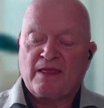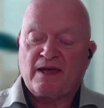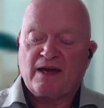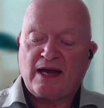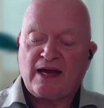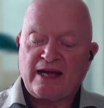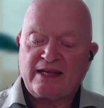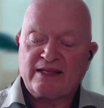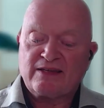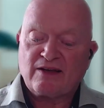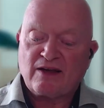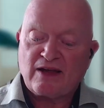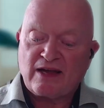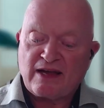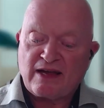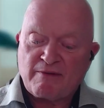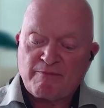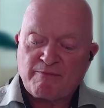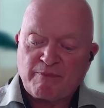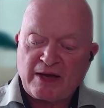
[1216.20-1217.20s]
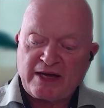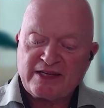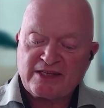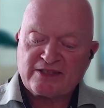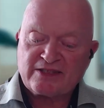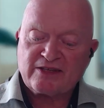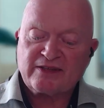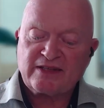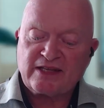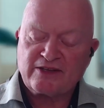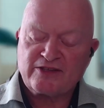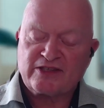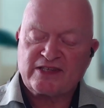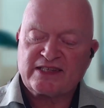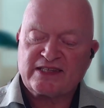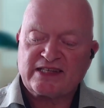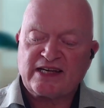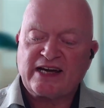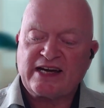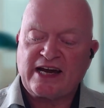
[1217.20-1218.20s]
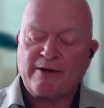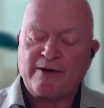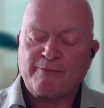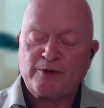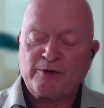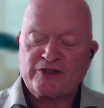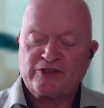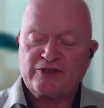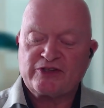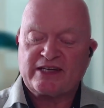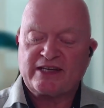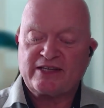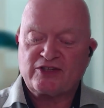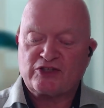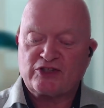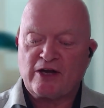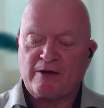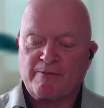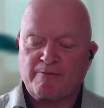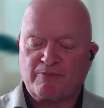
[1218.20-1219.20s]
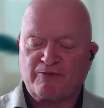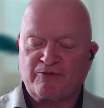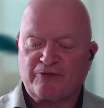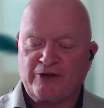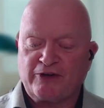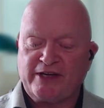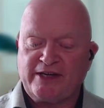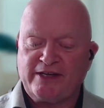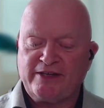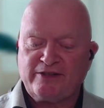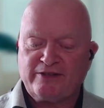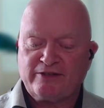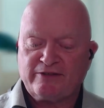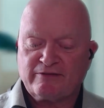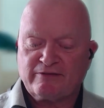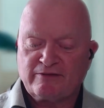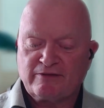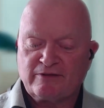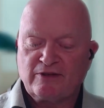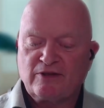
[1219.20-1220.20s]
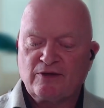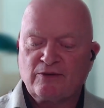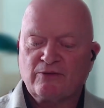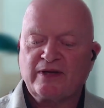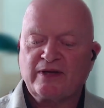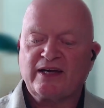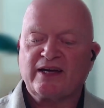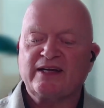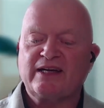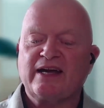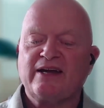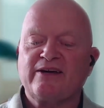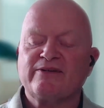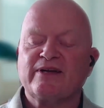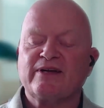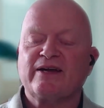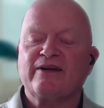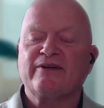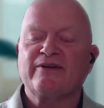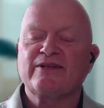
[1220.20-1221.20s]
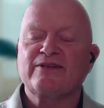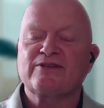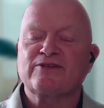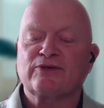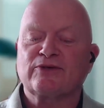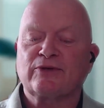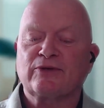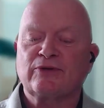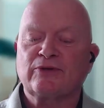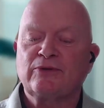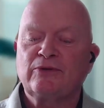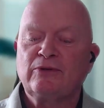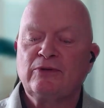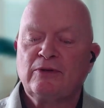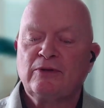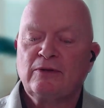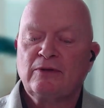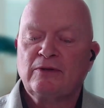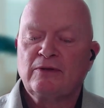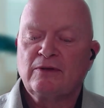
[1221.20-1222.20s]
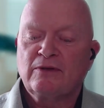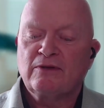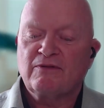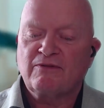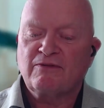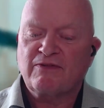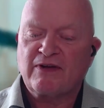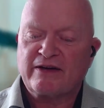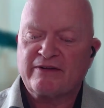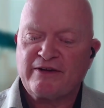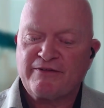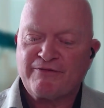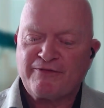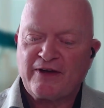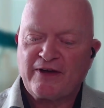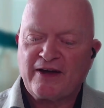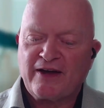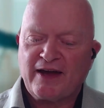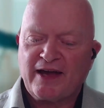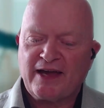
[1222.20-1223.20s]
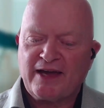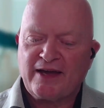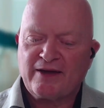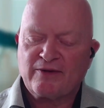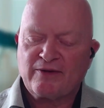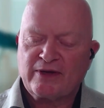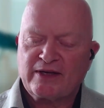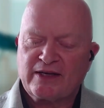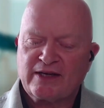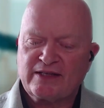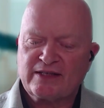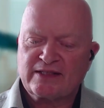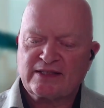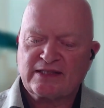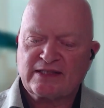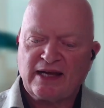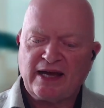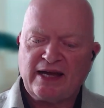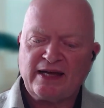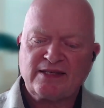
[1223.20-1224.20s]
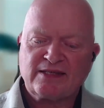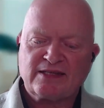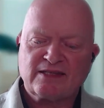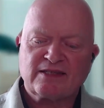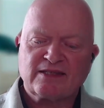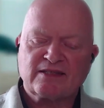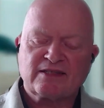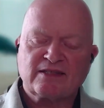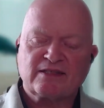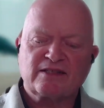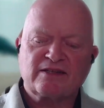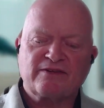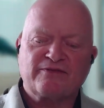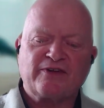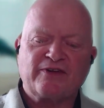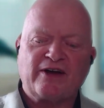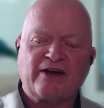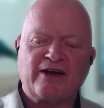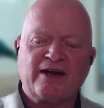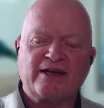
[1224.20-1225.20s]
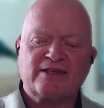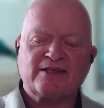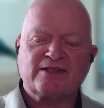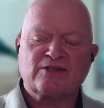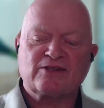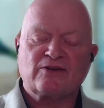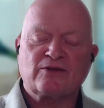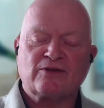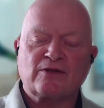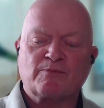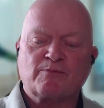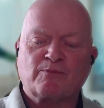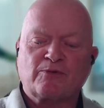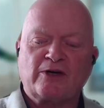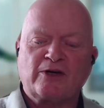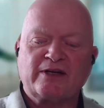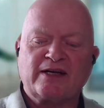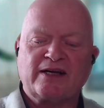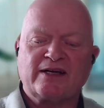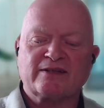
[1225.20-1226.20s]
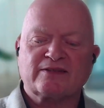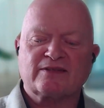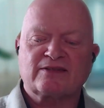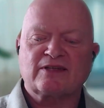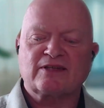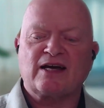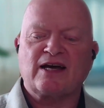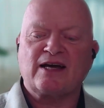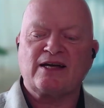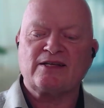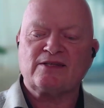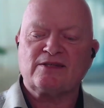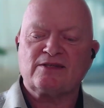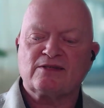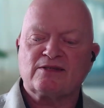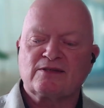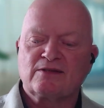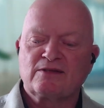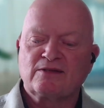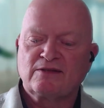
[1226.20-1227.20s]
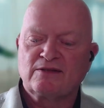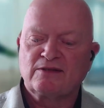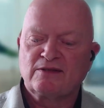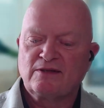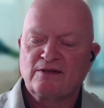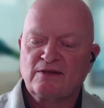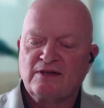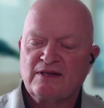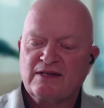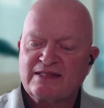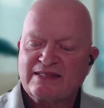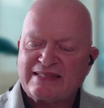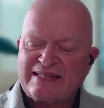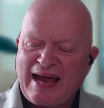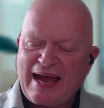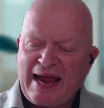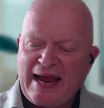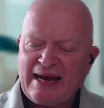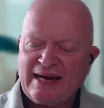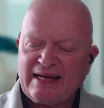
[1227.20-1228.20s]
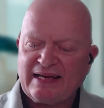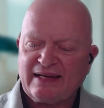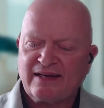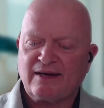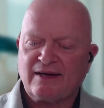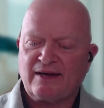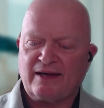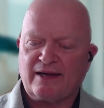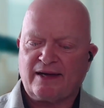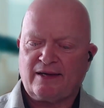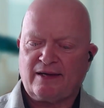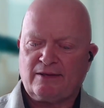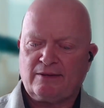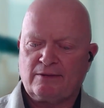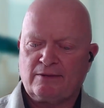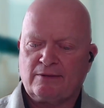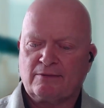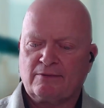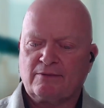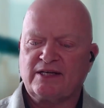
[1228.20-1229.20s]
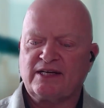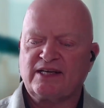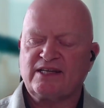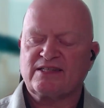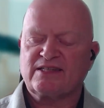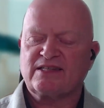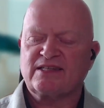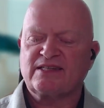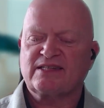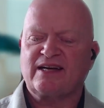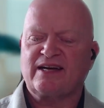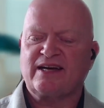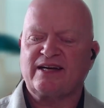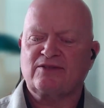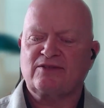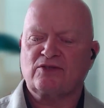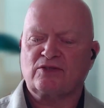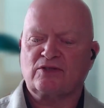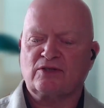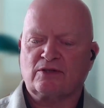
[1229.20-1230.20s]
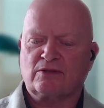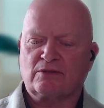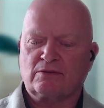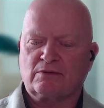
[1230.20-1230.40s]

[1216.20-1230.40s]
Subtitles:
And based on those design outputs, you say, stop, freeze. We are now going to verify it. We're going to test that the device or the product does technically what it's designed to do.